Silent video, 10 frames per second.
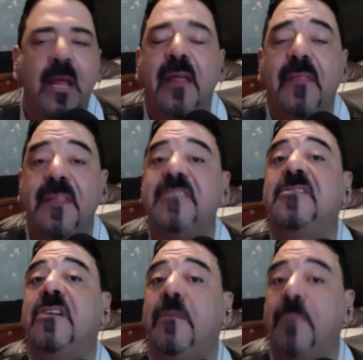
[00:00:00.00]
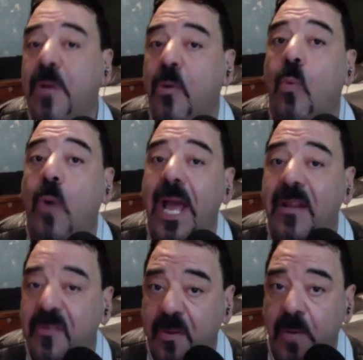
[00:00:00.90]
this is going to be a way to
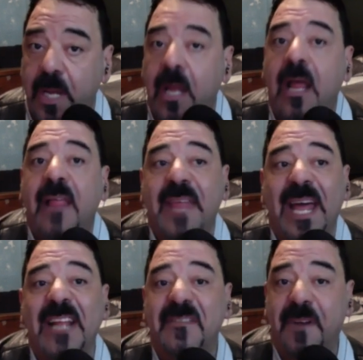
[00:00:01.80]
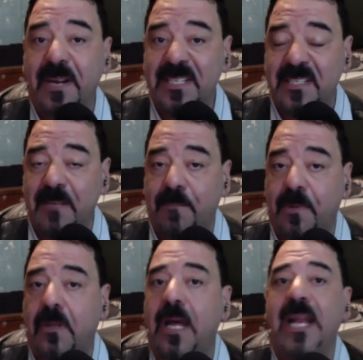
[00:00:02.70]
do it that is very simple,
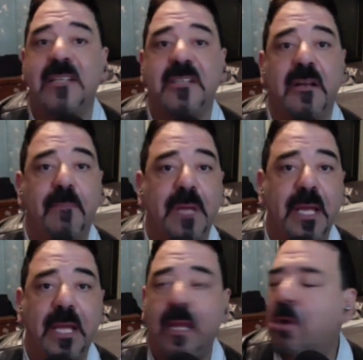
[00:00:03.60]
and it's going to be